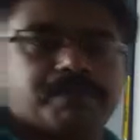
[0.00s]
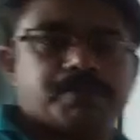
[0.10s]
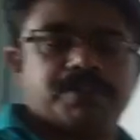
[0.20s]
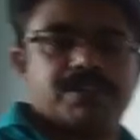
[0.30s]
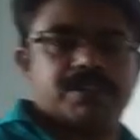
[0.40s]

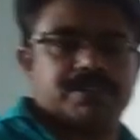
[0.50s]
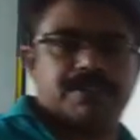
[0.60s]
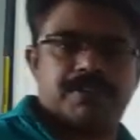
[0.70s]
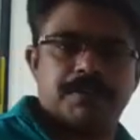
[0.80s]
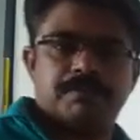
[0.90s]
future
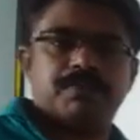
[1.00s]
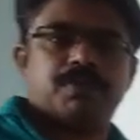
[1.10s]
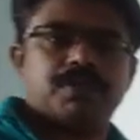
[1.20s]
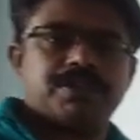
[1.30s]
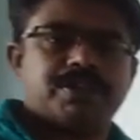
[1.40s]
tense.
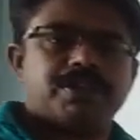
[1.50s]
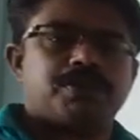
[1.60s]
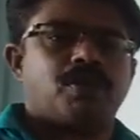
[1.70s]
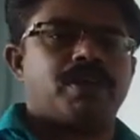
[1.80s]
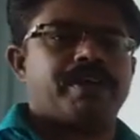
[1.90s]
So these
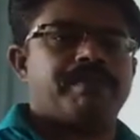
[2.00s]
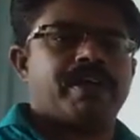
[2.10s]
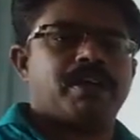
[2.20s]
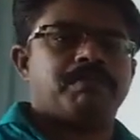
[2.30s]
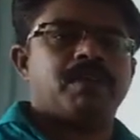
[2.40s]
things already
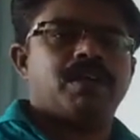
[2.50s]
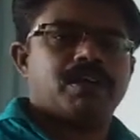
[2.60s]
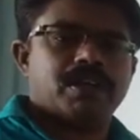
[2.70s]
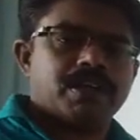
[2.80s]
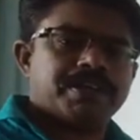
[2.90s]
we have
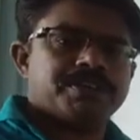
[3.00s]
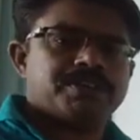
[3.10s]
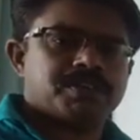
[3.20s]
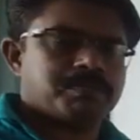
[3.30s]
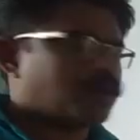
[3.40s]
learned
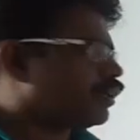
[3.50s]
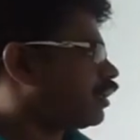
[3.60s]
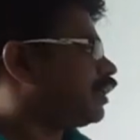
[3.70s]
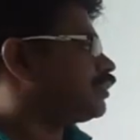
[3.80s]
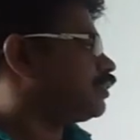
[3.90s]
in smaller
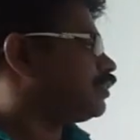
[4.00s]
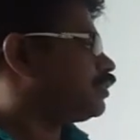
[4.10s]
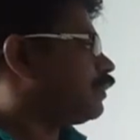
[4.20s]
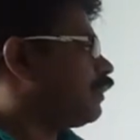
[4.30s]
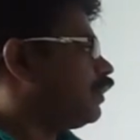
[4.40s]

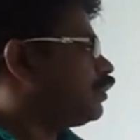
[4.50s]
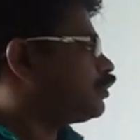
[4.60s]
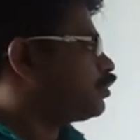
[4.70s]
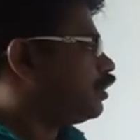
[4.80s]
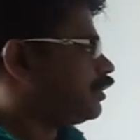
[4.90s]
classes.
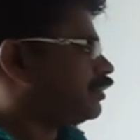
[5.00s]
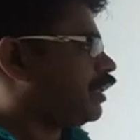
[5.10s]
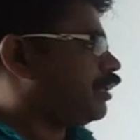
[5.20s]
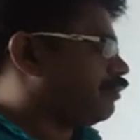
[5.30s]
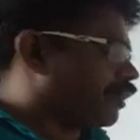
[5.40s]
So let's
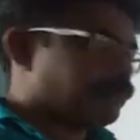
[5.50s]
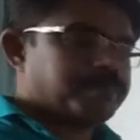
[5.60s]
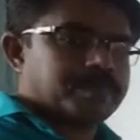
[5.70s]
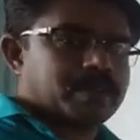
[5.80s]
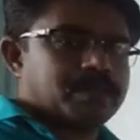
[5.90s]

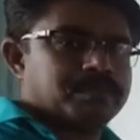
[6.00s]
anyway